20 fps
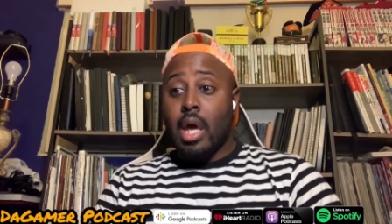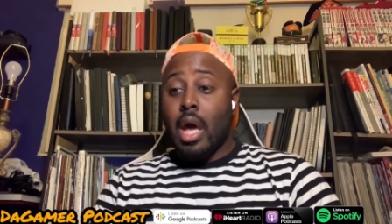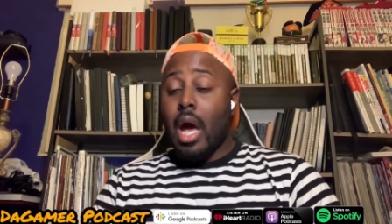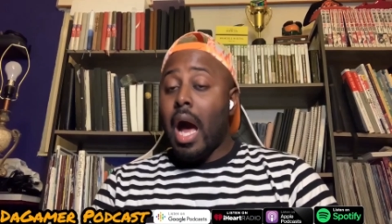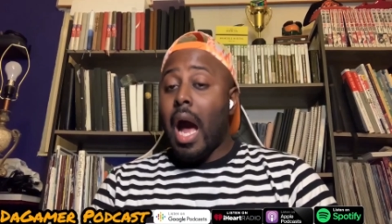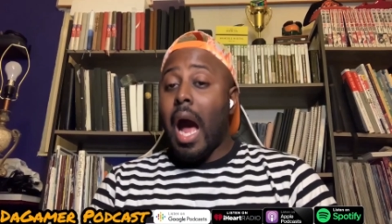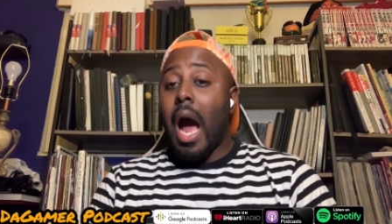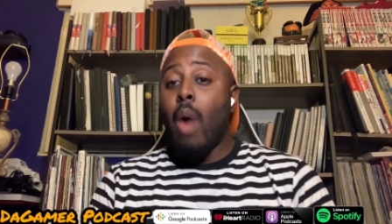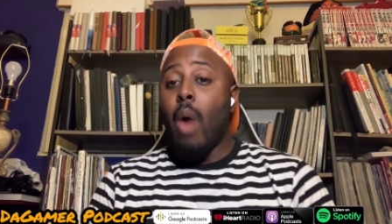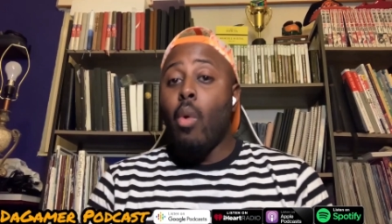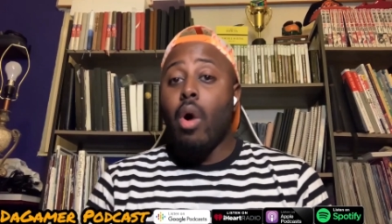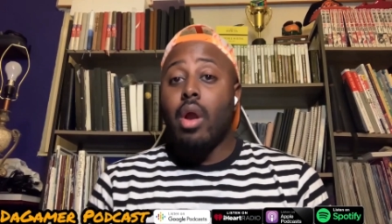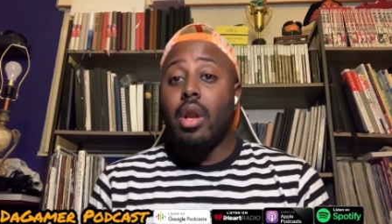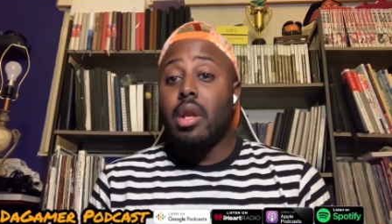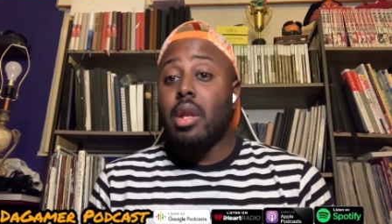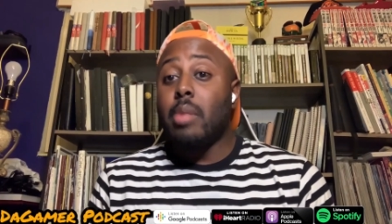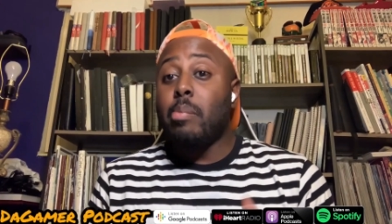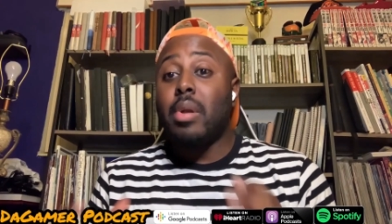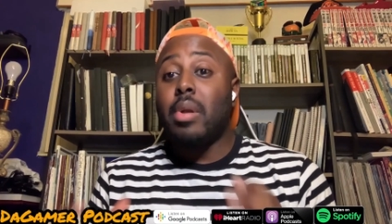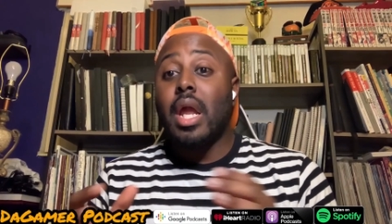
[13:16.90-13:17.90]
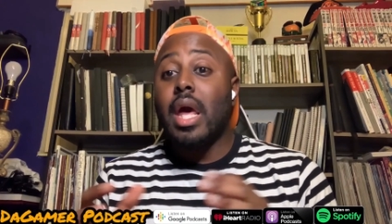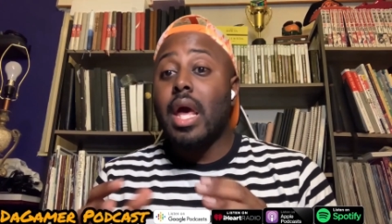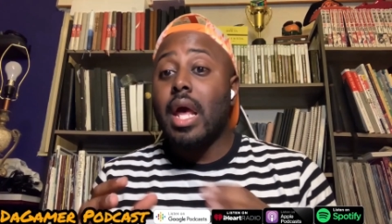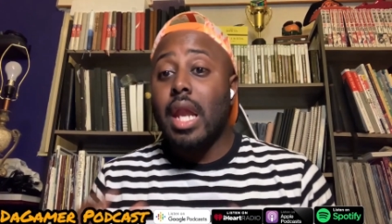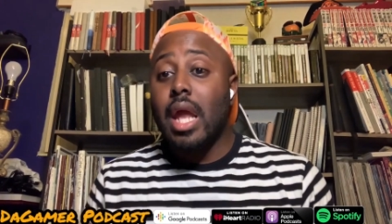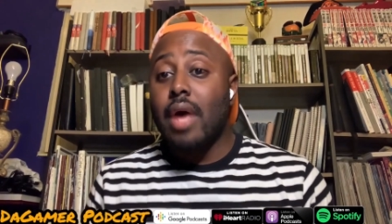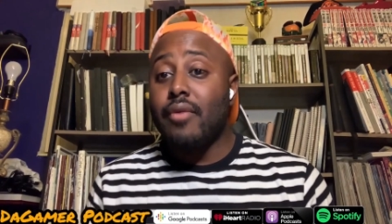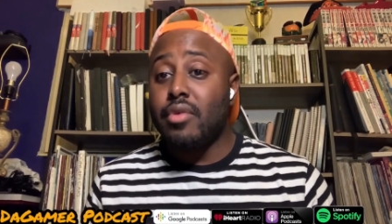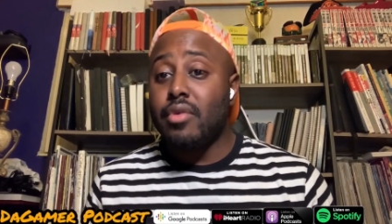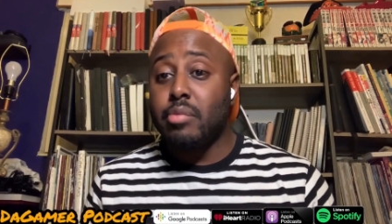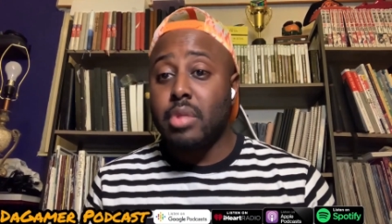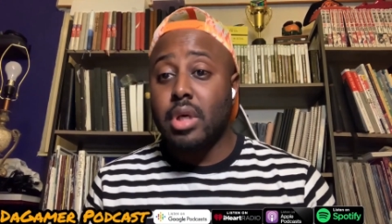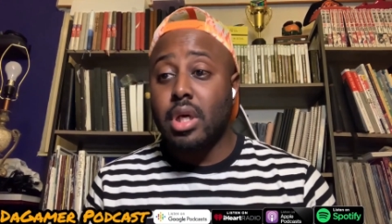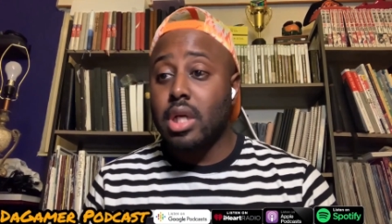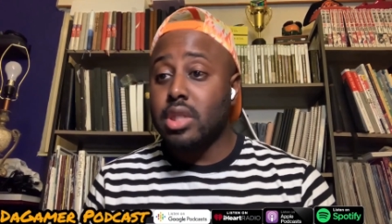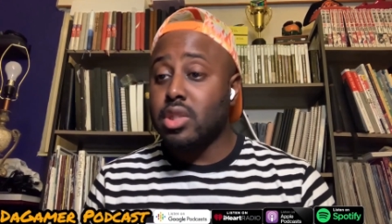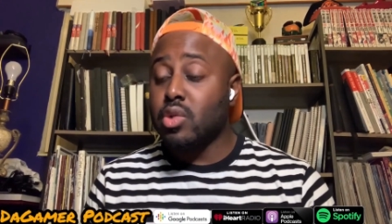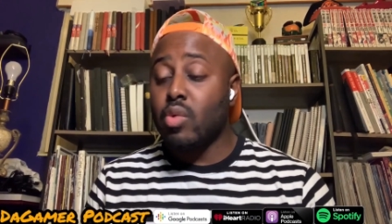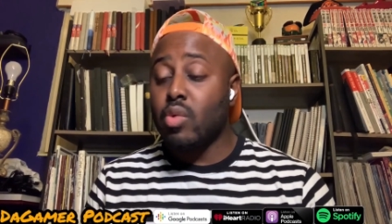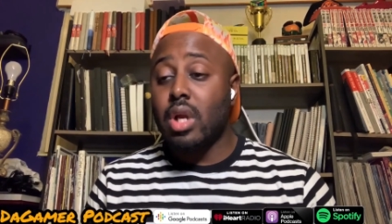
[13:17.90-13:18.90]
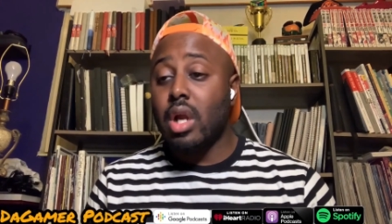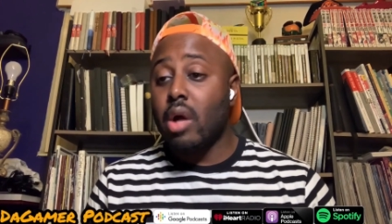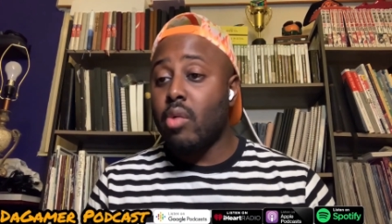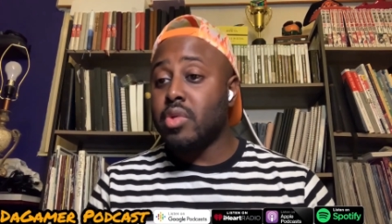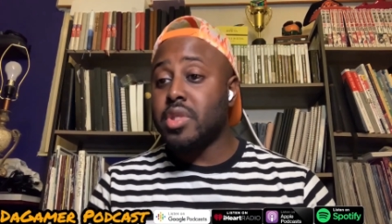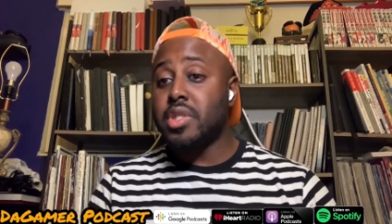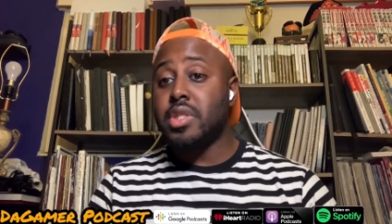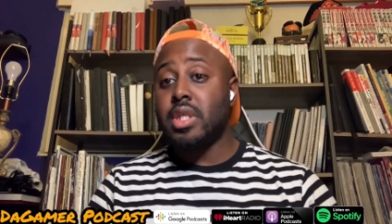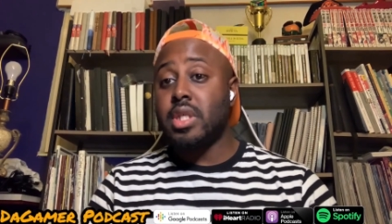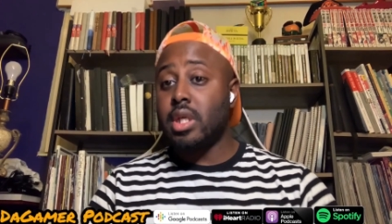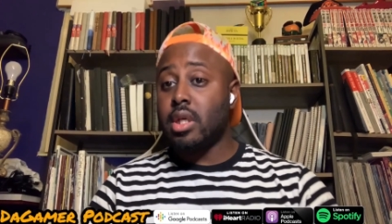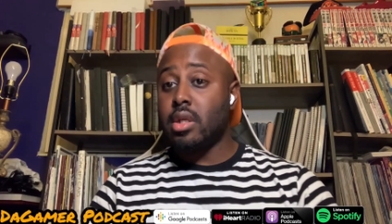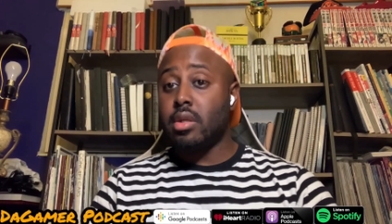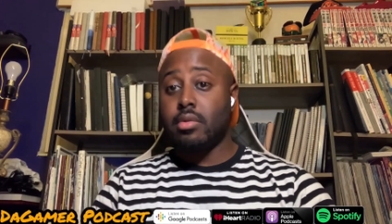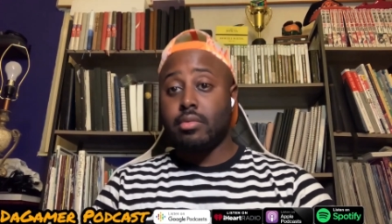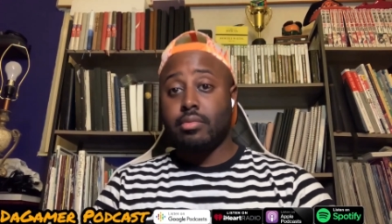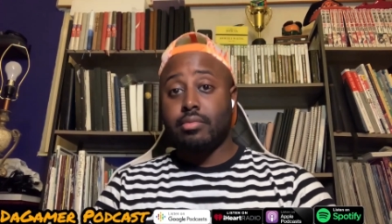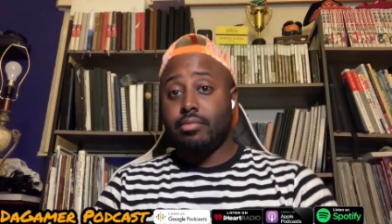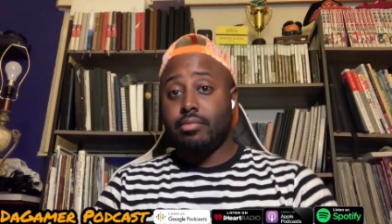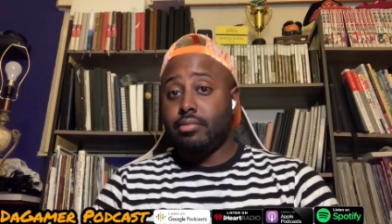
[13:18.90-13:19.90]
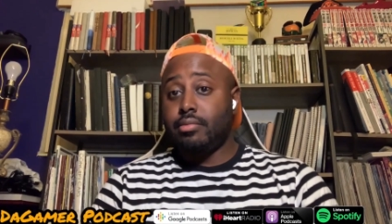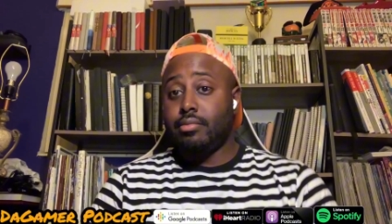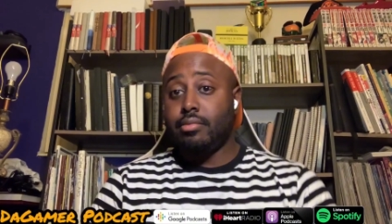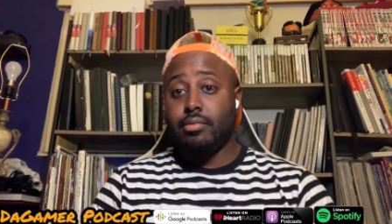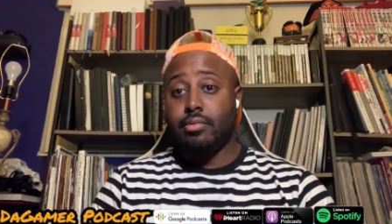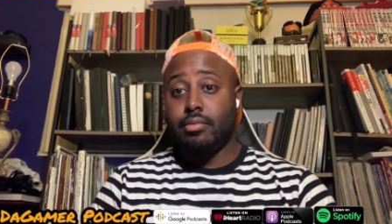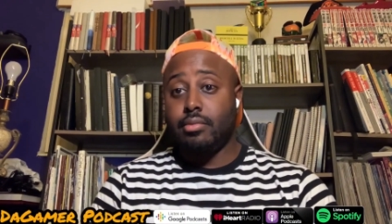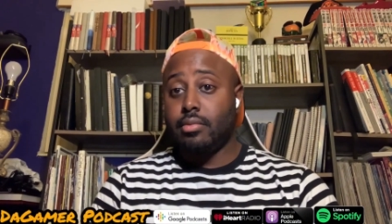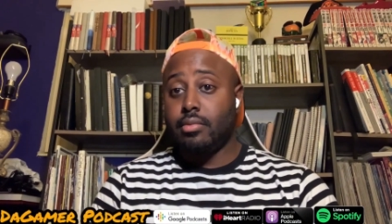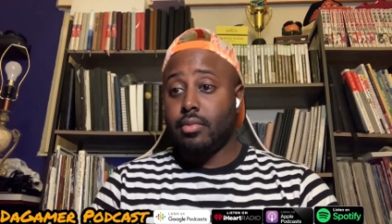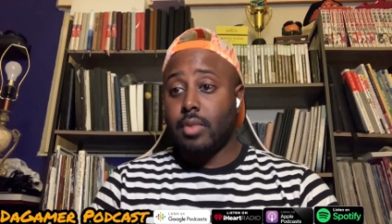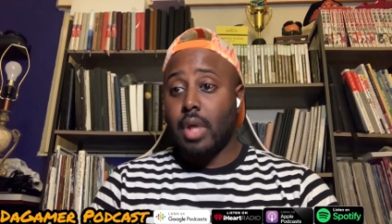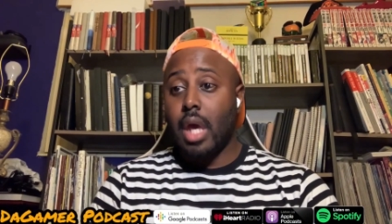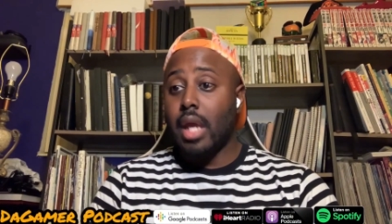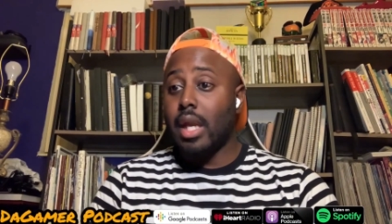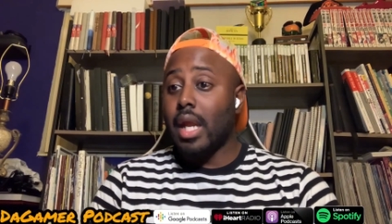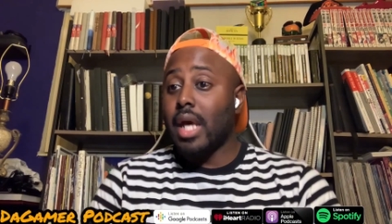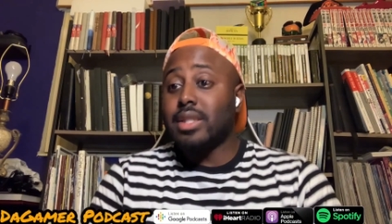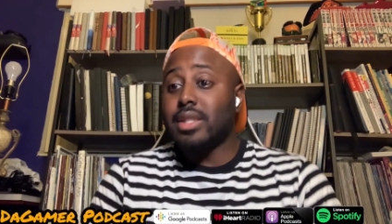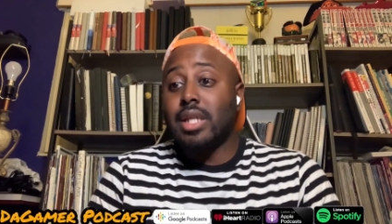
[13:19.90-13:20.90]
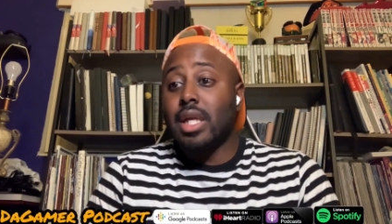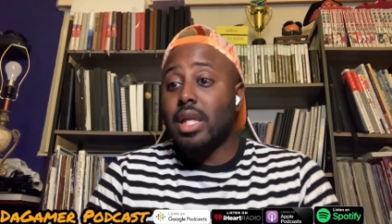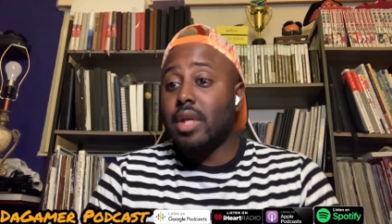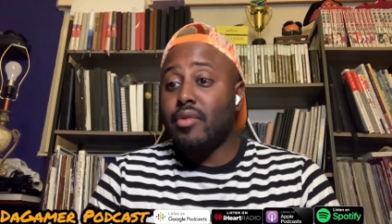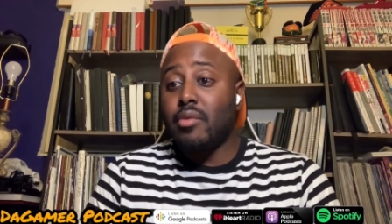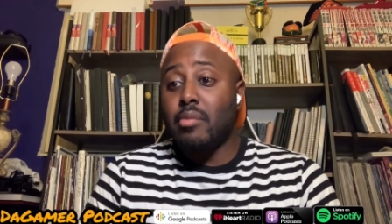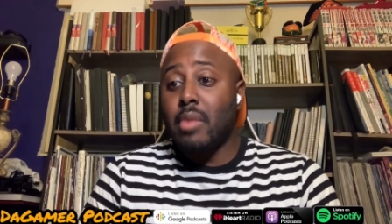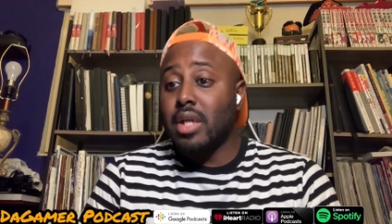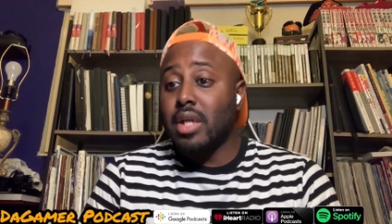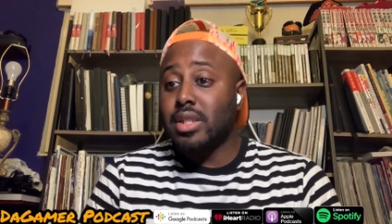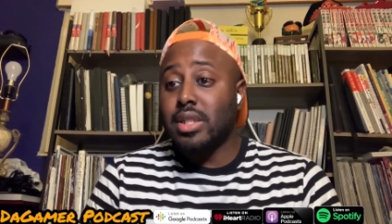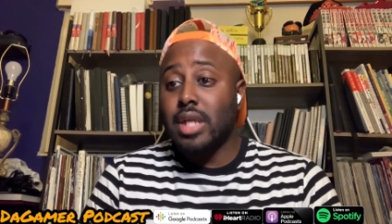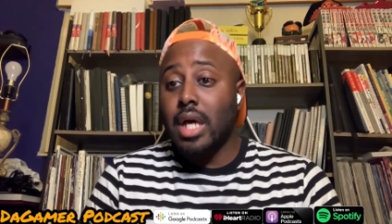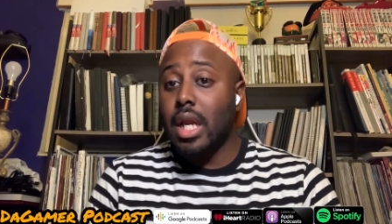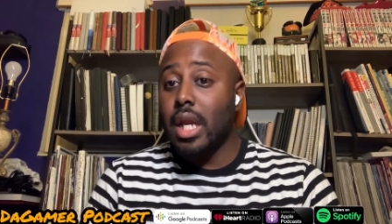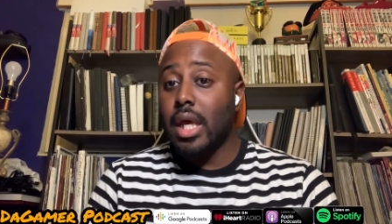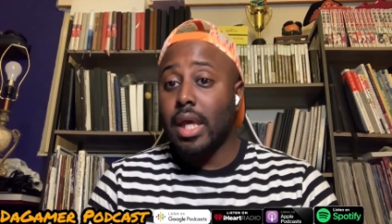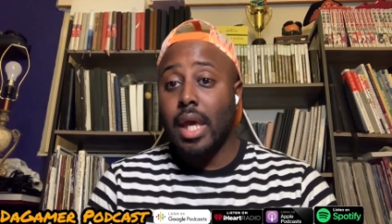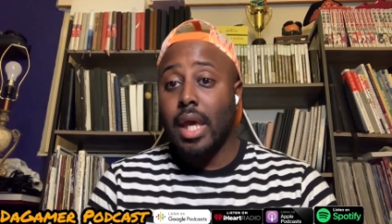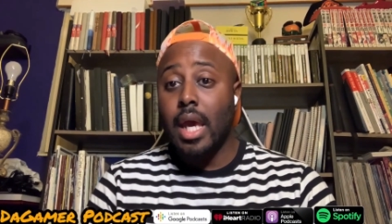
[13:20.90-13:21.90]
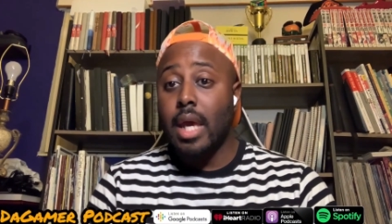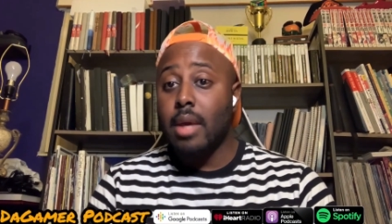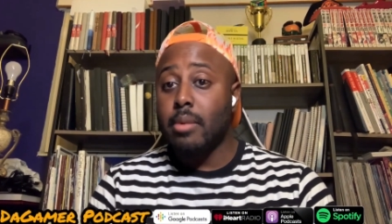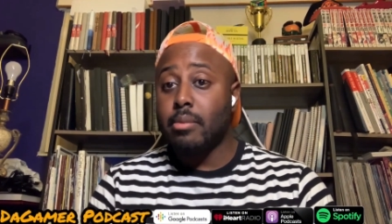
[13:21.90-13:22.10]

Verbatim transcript: I wanted to play 11 because of what I was seeing. Mm-hmm. And that's not even my style of game.